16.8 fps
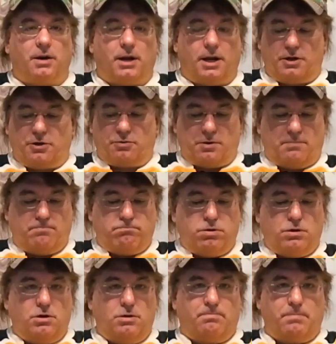and I just went
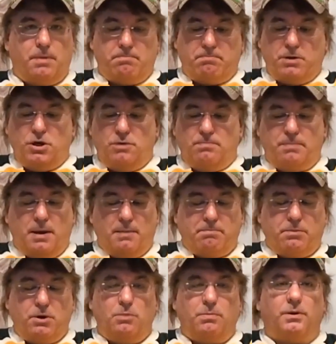beep, beep,
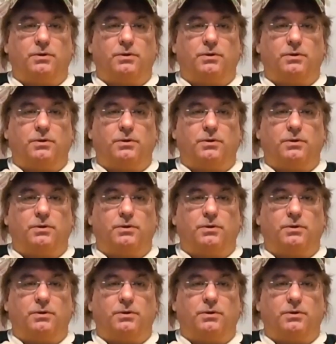beep.